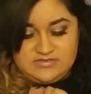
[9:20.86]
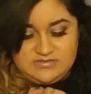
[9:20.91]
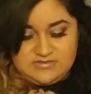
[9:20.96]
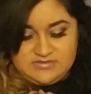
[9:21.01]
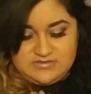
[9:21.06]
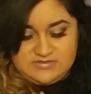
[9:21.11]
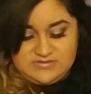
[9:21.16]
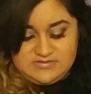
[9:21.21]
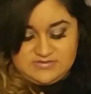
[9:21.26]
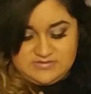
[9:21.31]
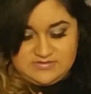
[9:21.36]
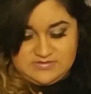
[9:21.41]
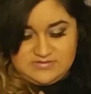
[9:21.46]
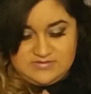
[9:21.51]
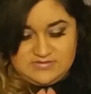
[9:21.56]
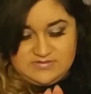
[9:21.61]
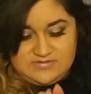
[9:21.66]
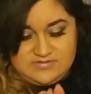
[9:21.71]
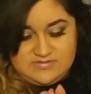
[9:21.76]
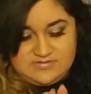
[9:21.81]

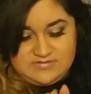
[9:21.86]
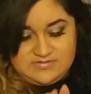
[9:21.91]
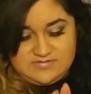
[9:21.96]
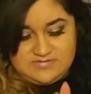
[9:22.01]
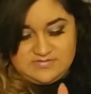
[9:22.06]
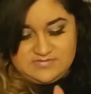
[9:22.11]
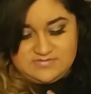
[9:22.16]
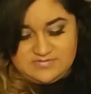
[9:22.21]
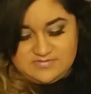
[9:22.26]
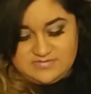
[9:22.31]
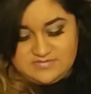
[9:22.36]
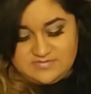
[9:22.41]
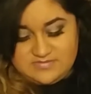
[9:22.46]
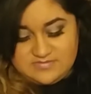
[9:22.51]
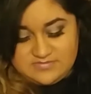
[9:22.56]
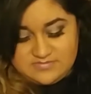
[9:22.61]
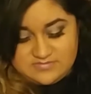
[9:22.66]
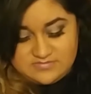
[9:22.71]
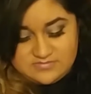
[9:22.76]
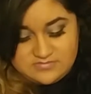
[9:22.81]

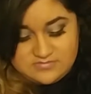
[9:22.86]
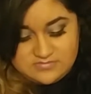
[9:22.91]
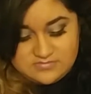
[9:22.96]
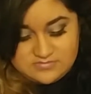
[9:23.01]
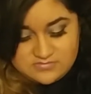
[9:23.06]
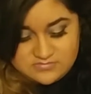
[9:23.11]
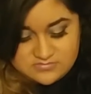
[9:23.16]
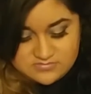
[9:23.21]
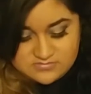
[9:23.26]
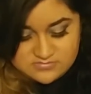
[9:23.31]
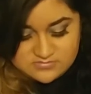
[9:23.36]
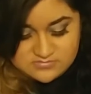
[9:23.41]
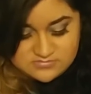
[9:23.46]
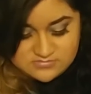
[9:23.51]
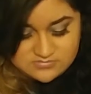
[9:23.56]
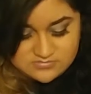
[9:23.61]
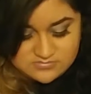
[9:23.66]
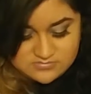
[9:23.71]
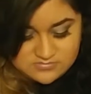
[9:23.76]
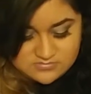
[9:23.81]

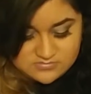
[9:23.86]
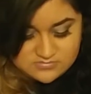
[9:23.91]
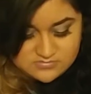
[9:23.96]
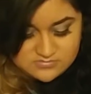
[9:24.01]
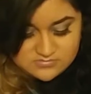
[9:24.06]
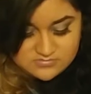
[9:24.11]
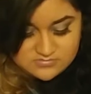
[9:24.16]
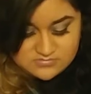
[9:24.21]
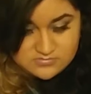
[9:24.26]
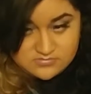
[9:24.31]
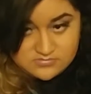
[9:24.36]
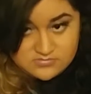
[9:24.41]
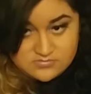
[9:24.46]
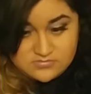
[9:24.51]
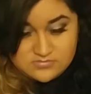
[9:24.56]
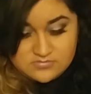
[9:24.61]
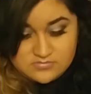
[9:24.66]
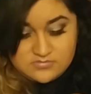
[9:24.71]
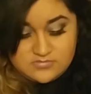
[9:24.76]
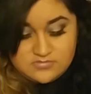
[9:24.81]

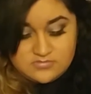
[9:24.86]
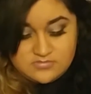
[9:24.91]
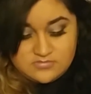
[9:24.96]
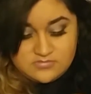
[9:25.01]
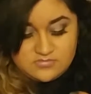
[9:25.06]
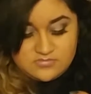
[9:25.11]
(no one is talking)